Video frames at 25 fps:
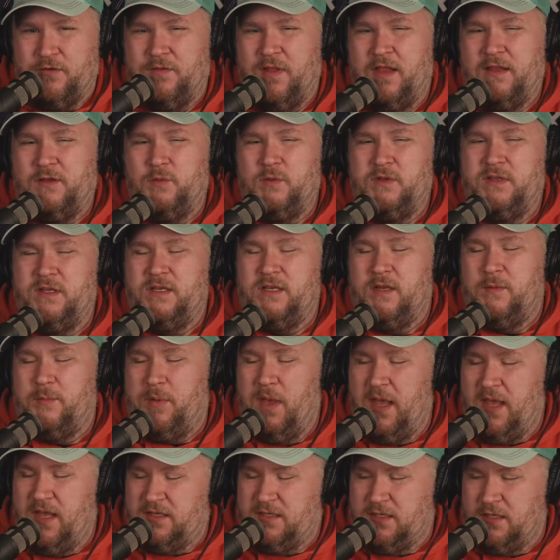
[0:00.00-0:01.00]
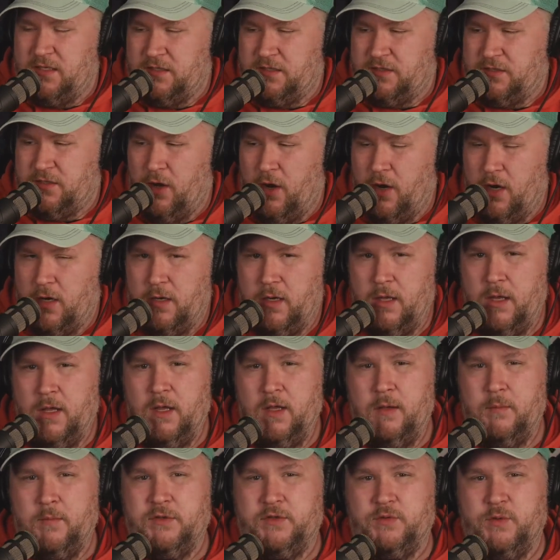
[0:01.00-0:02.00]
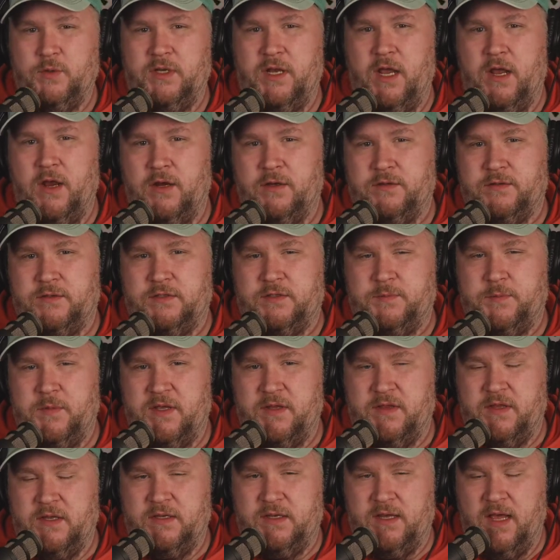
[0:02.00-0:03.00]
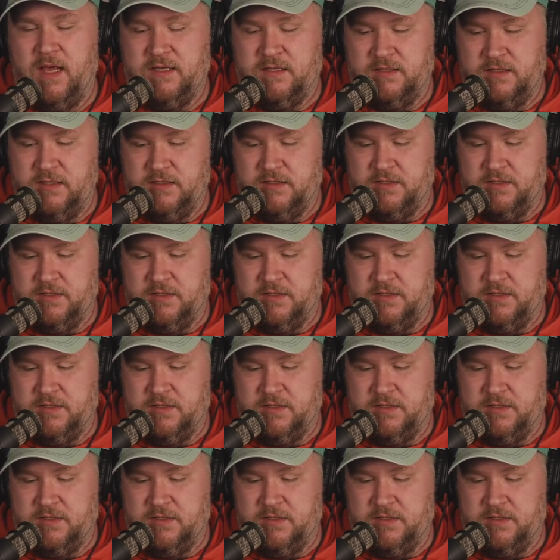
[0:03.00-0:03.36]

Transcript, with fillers: That's when the debate's going to start between Harrison Smith and Destiny,